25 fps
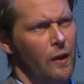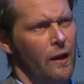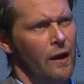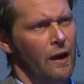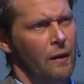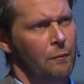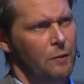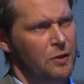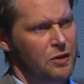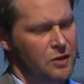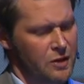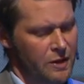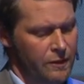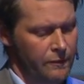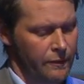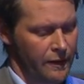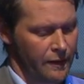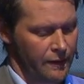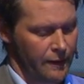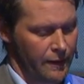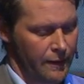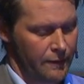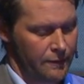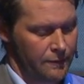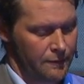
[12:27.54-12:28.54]
that I'm
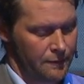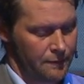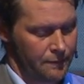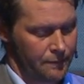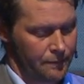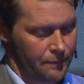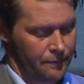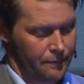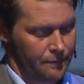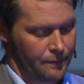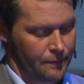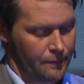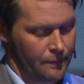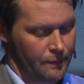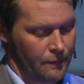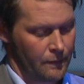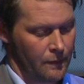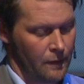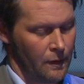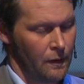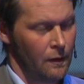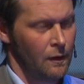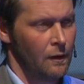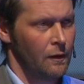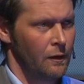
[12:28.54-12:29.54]
achieving that?
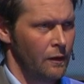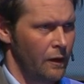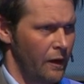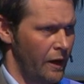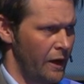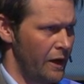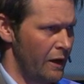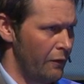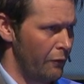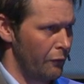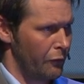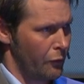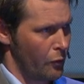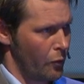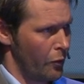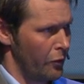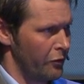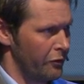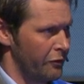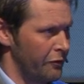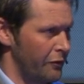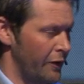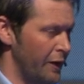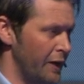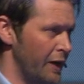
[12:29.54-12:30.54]
I have, of
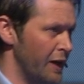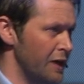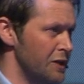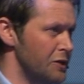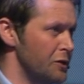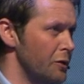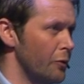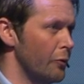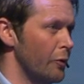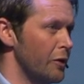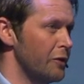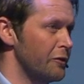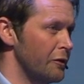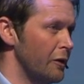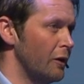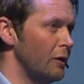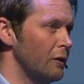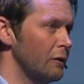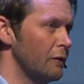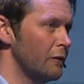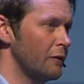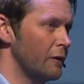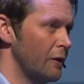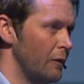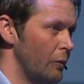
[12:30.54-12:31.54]
course, financial
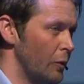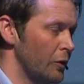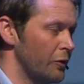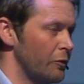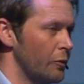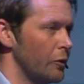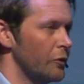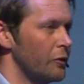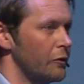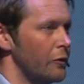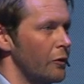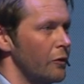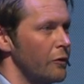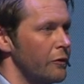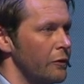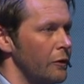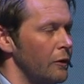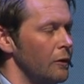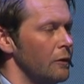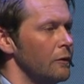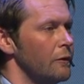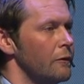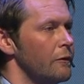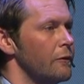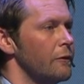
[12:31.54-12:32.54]
results. What was the
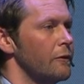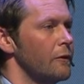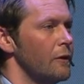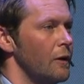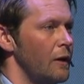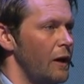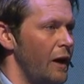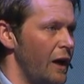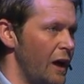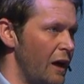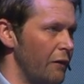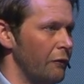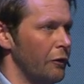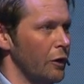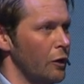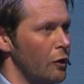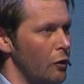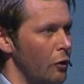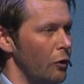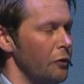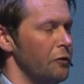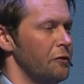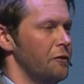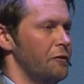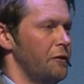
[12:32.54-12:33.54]
results? I have the
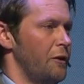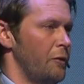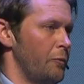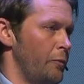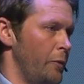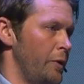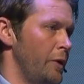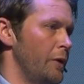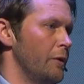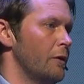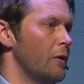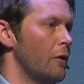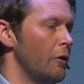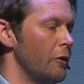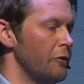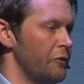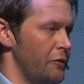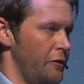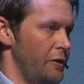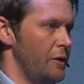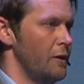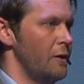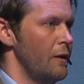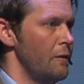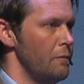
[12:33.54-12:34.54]
cost that we're
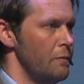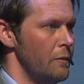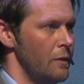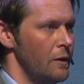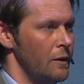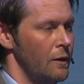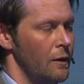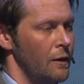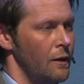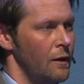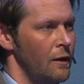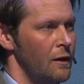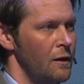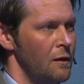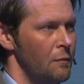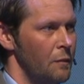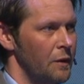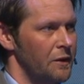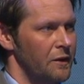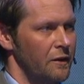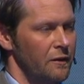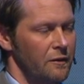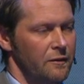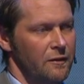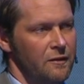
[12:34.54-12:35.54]
costing them,
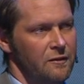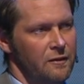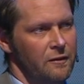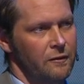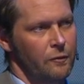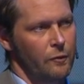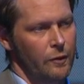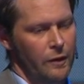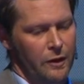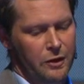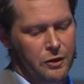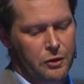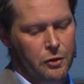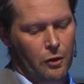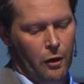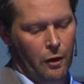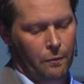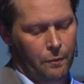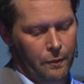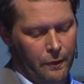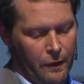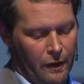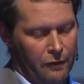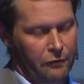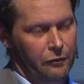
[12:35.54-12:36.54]
but that isn't really
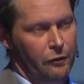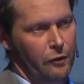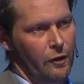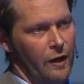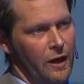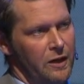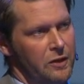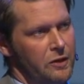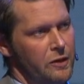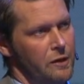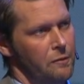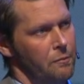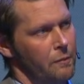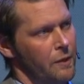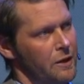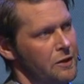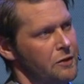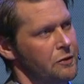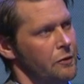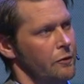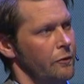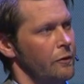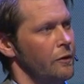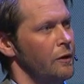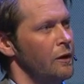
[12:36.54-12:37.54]
sharp enough to actually
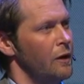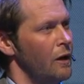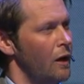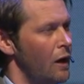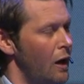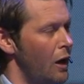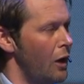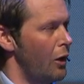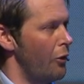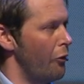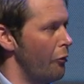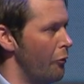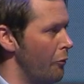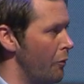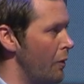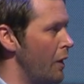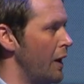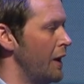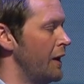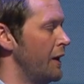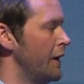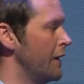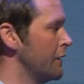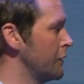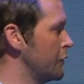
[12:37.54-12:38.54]
measure how
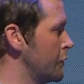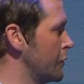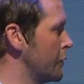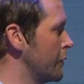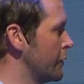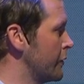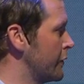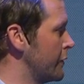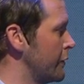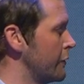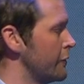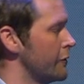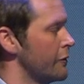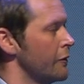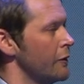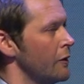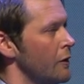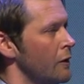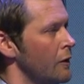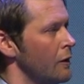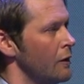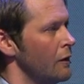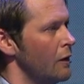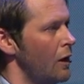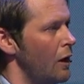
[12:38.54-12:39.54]
my end users,
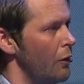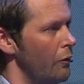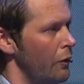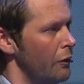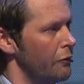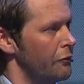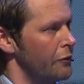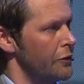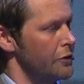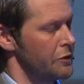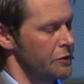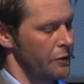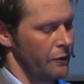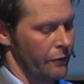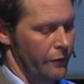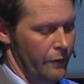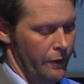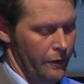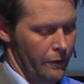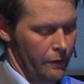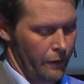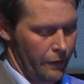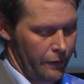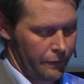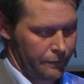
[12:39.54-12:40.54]
how efficient
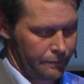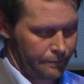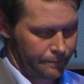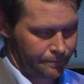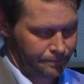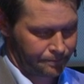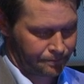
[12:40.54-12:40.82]
they are.